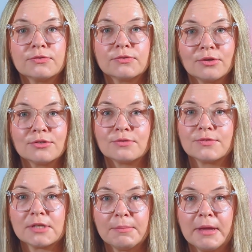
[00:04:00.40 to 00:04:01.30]
of tons of
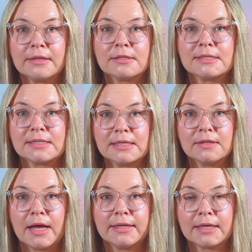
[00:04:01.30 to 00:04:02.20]
cement,
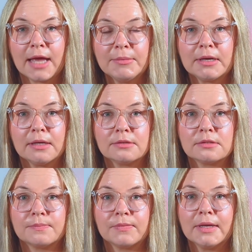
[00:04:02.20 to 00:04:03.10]
steel, and chemicals.